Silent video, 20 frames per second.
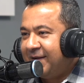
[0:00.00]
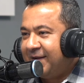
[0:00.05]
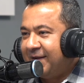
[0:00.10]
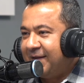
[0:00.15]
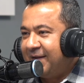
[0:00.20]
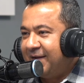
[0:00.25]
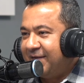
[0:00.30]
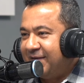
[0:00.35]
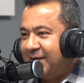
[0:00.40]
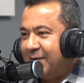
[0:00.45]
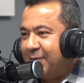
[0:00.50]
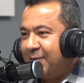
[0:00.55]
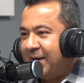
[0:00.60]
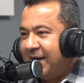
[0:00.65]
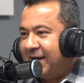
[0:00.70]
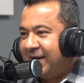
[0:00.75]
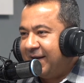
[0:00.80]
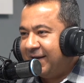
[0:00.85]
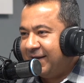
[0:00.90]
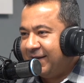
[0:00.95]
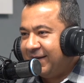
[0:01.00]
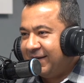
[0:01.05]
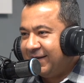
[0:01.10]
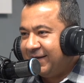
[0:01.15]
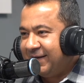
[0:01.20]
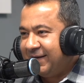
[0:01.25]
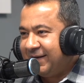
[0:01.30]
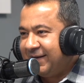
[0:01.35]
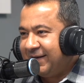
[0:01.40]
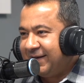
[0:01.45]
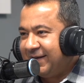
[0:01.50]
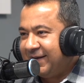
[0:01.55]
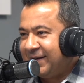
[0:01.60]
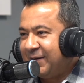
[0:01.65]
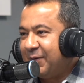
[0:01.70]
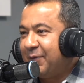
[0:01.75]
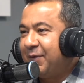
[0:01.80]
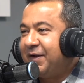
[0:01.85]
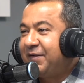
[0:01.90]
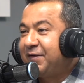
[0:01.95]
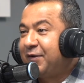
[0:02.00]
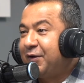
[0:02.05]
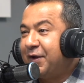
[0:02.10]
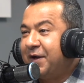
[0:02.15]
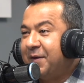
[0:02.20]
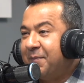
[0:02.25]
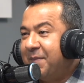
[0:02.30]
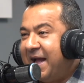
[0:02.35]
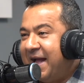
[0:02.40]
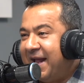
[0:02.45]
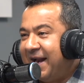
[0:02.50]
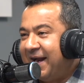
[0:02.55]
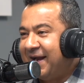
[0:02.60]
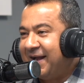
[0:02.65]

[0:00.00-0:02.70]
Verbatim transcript: the zoning. Yeah, Houston. It's good and bad, I